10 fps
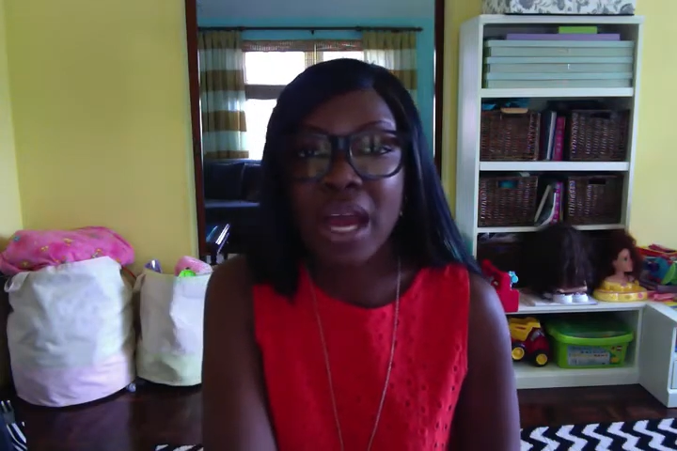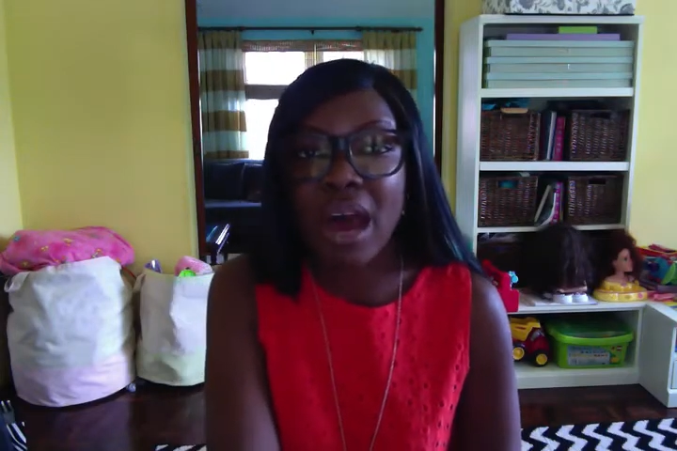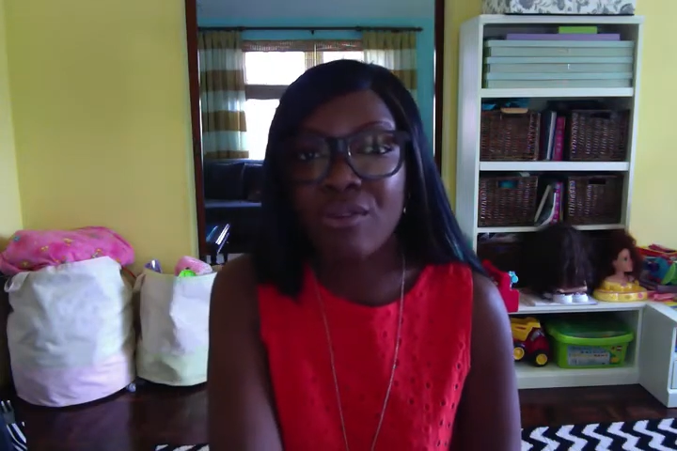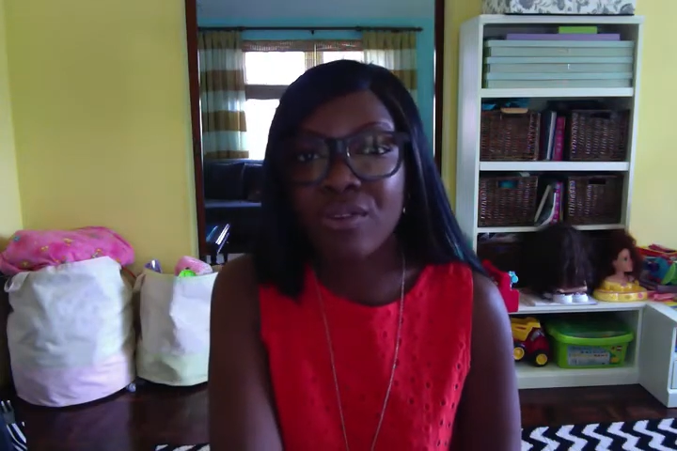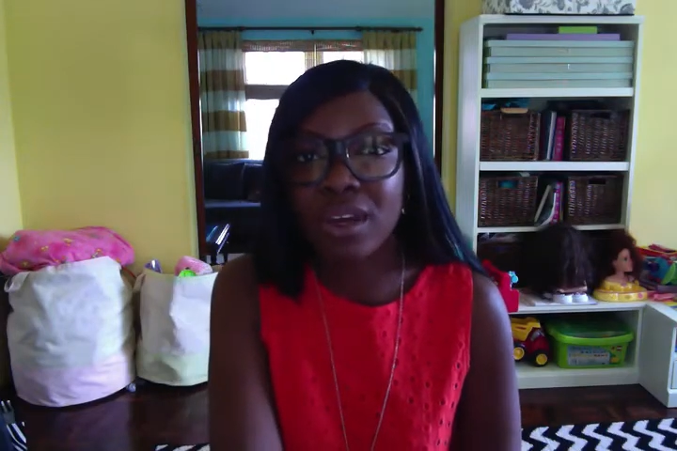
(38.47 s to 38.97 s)

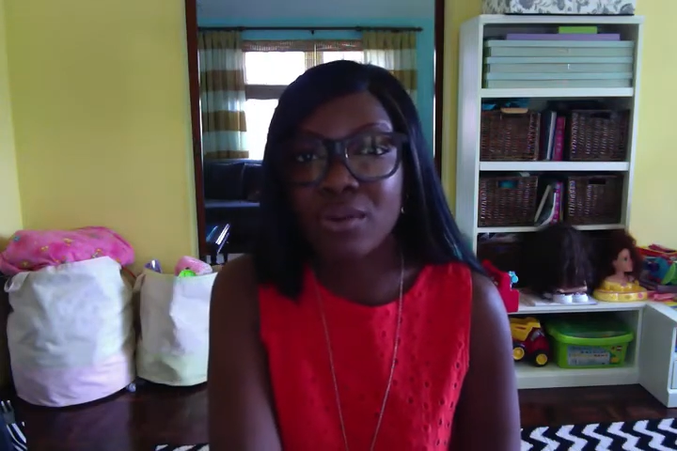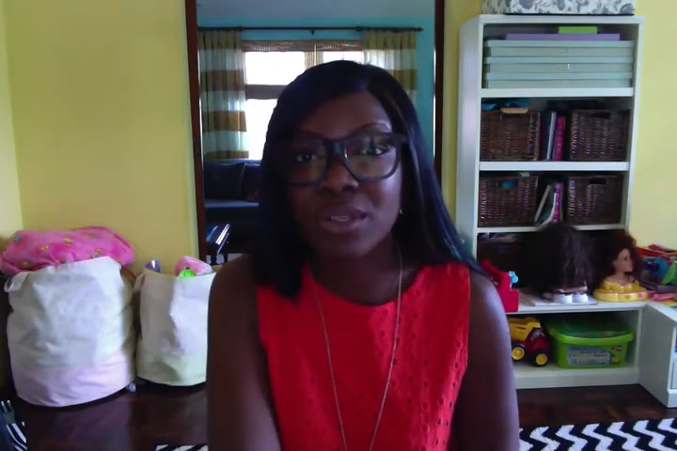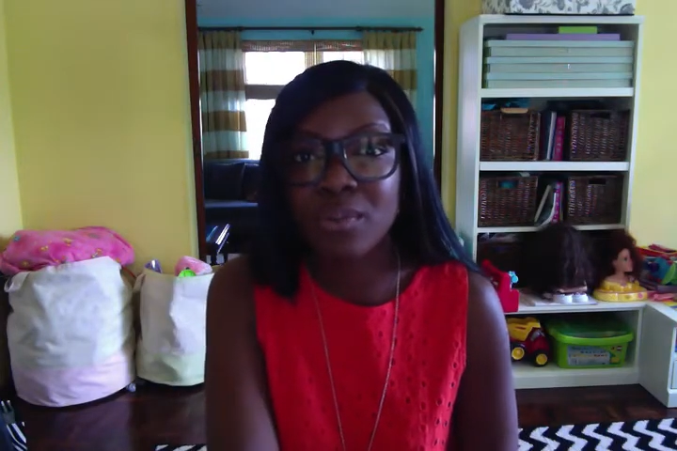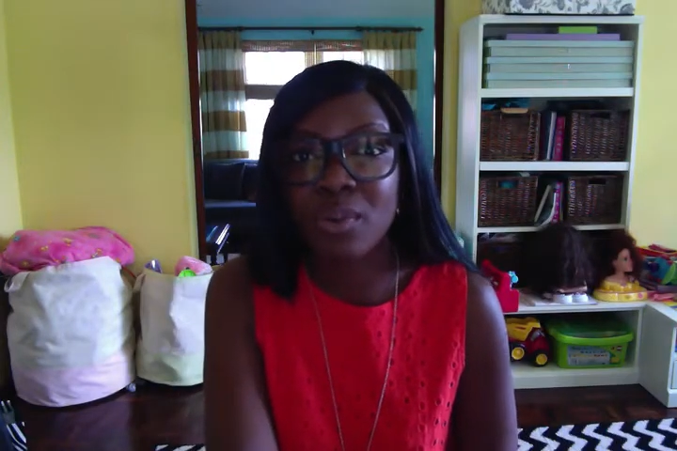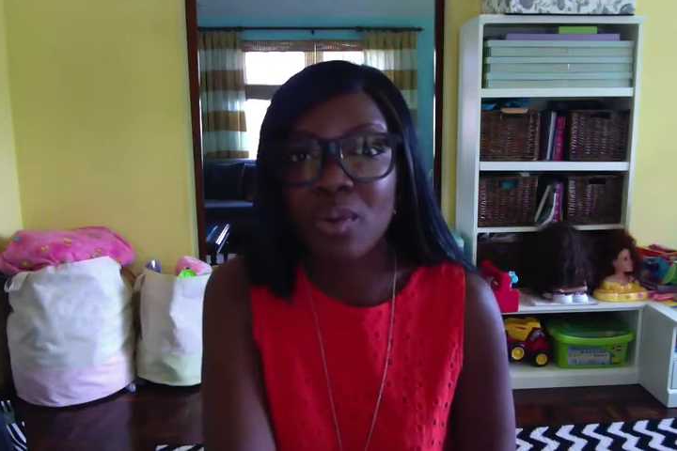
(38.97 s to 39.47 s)
outfit
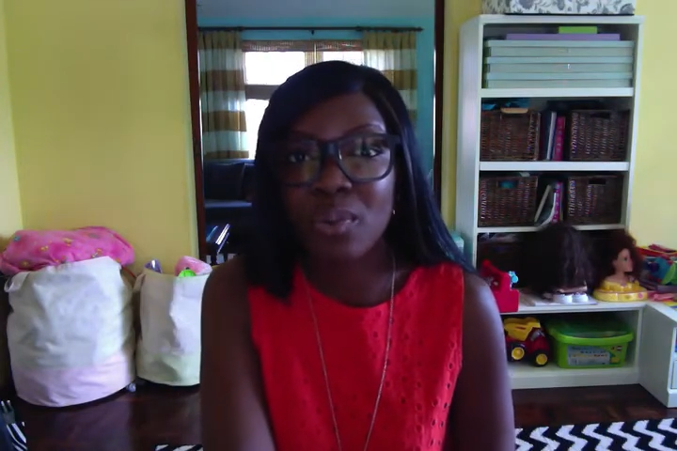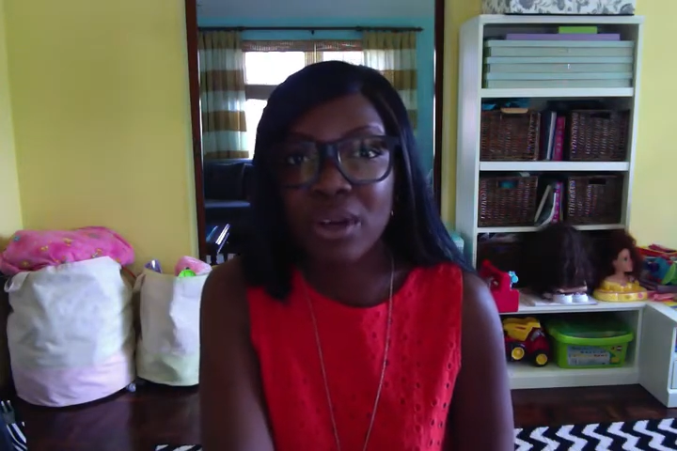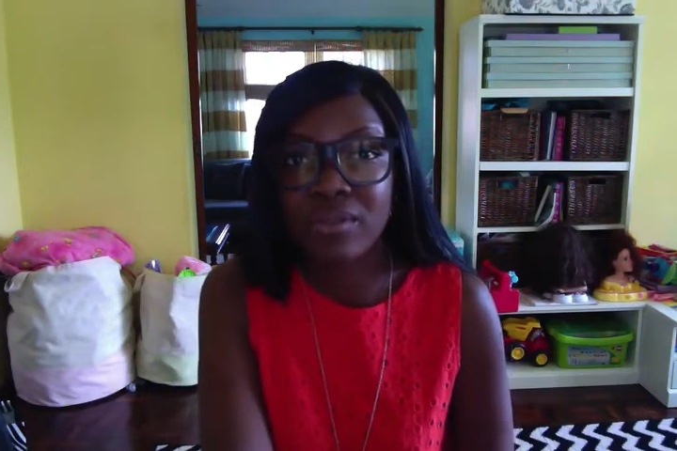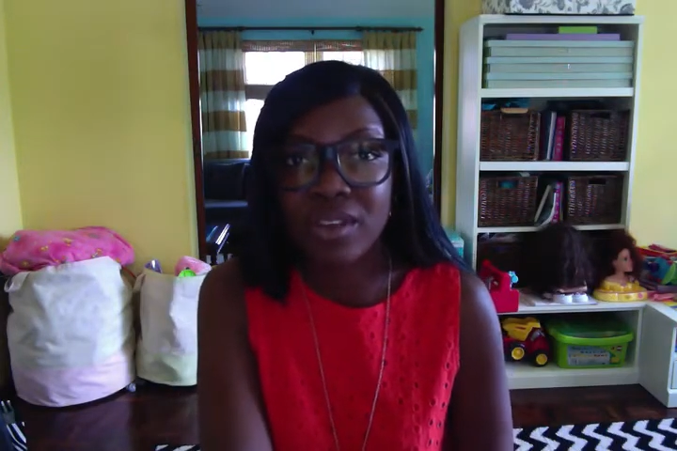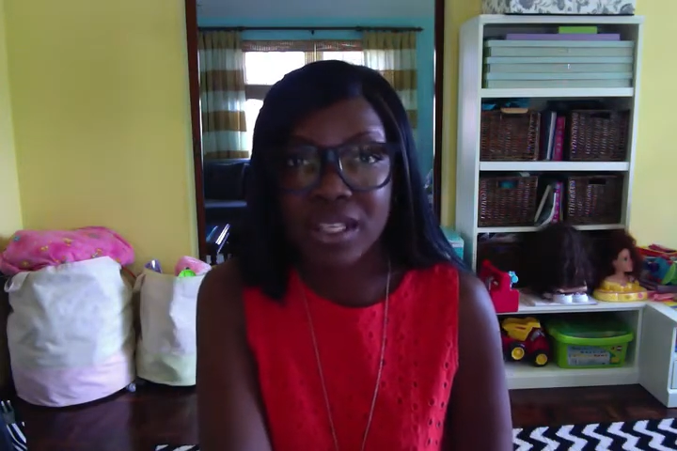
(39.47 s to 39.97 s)
was
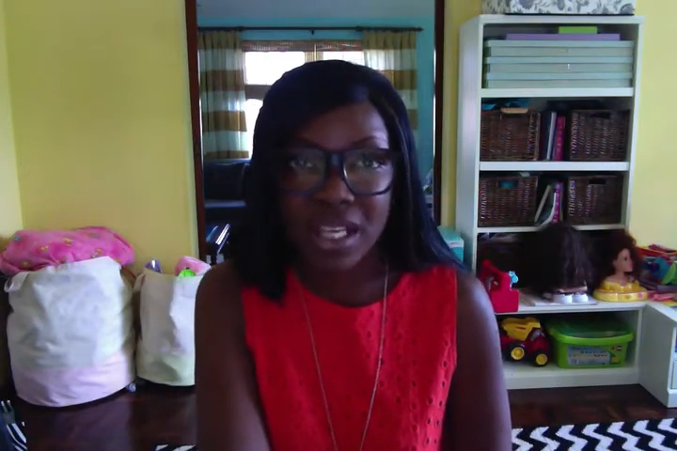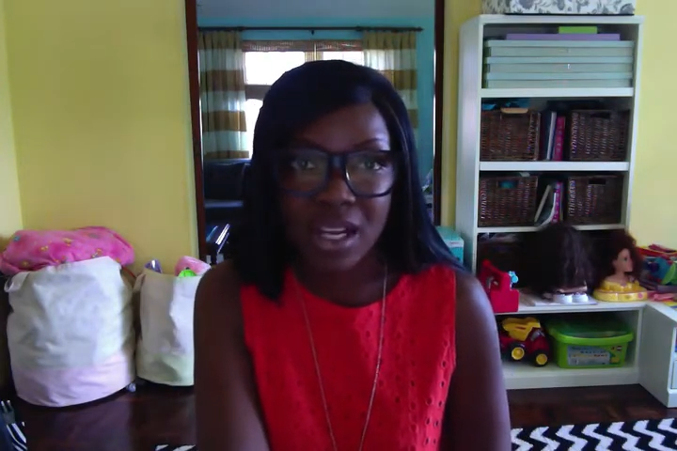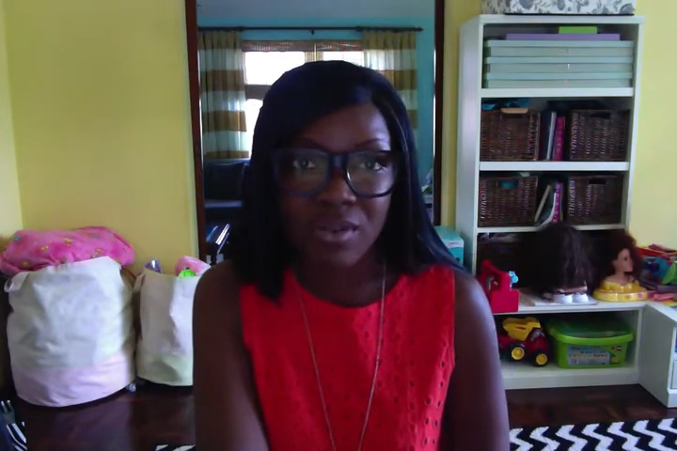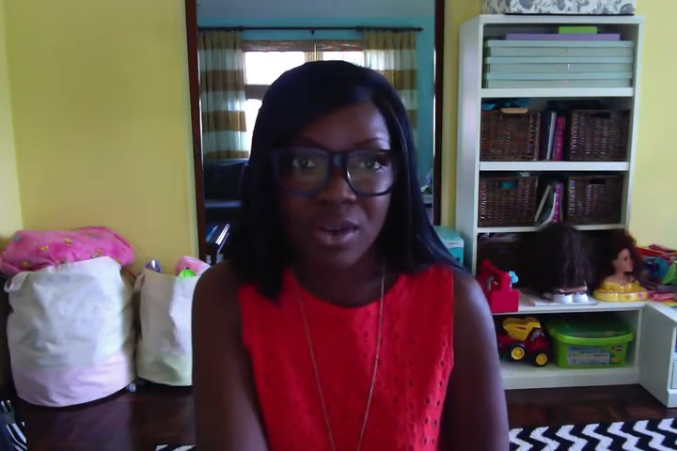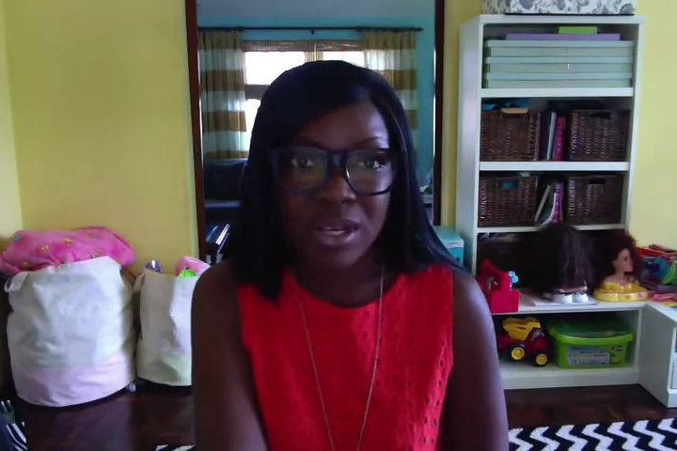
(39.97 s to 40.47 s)
appropriate for this
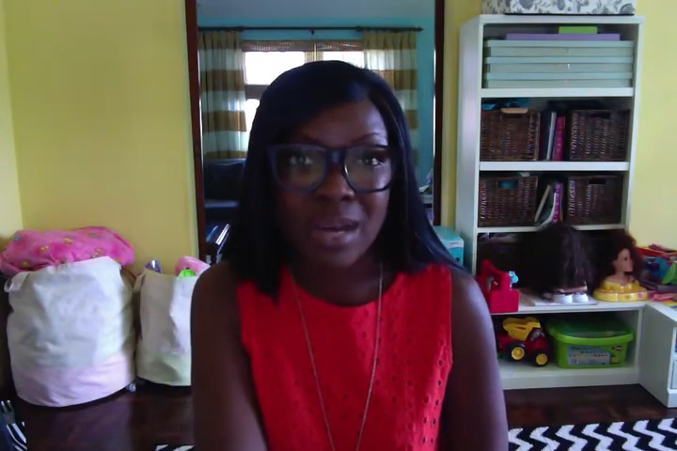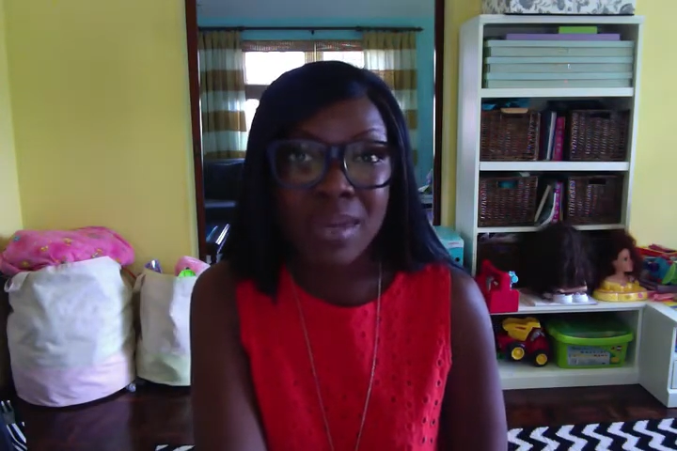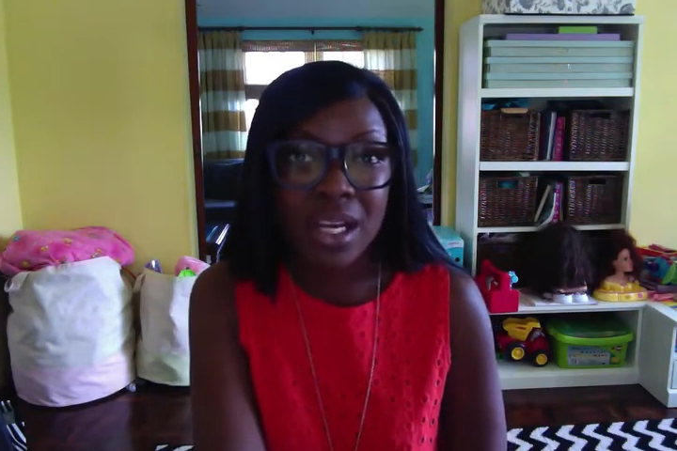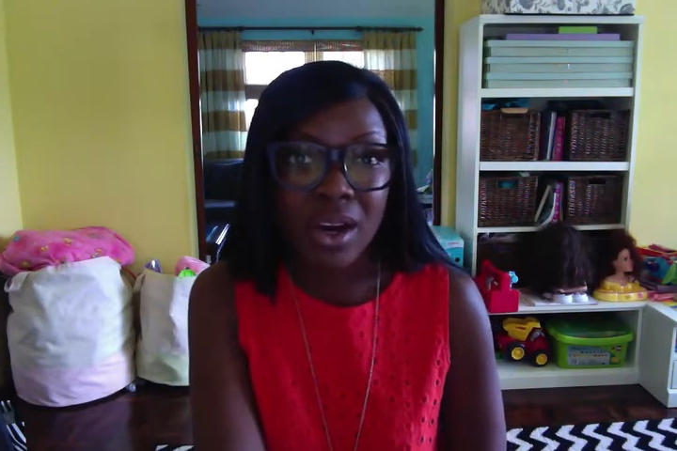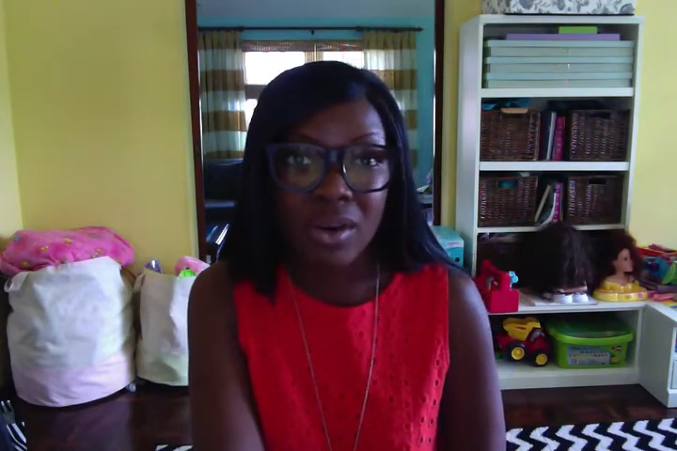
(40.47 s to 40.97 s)
interview, let
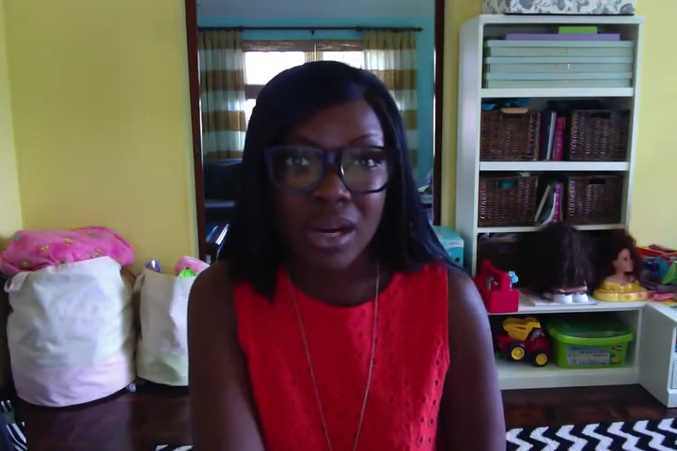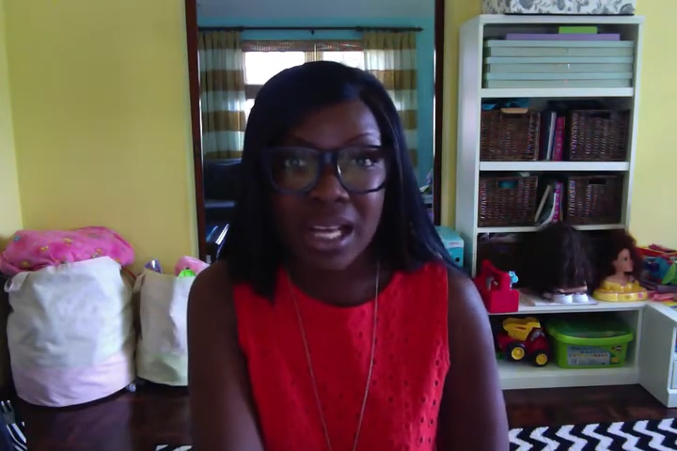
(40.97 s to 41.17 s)
me know.